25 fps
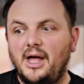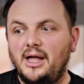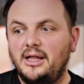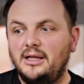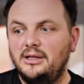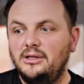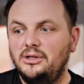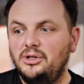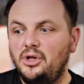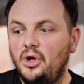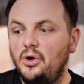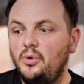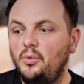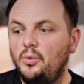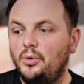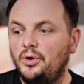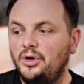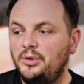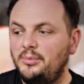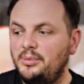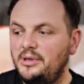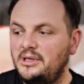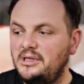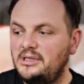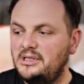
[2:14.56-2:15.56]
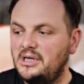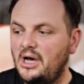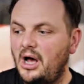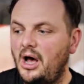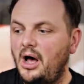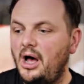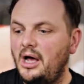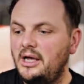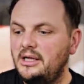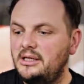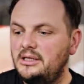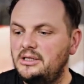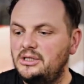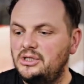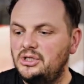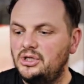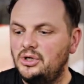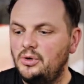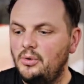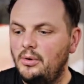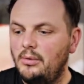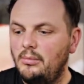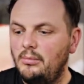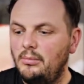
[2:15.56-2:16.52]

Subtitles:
and don't want to be tied to a